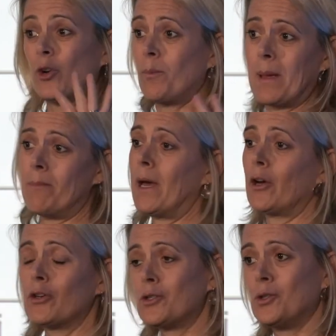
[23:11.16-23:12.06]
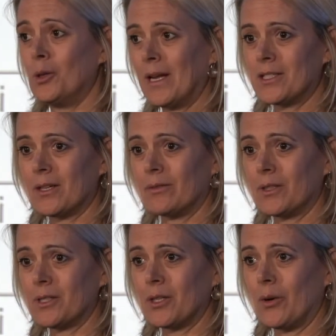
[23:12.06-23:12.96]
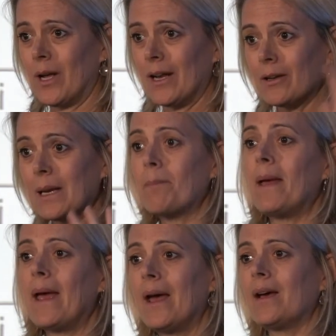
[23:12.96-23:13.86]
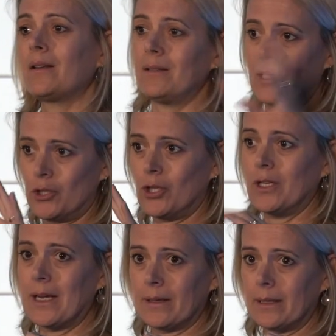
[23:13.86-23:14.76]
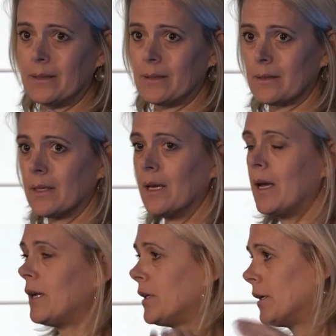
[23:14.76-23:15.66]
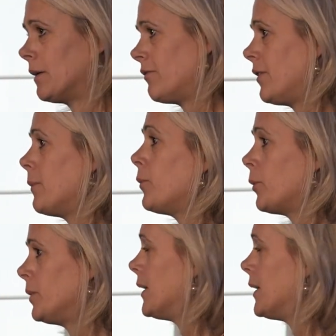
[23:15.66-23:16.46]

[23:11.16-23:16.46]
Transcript: of the population as well, on the consumption patterns, therefore, of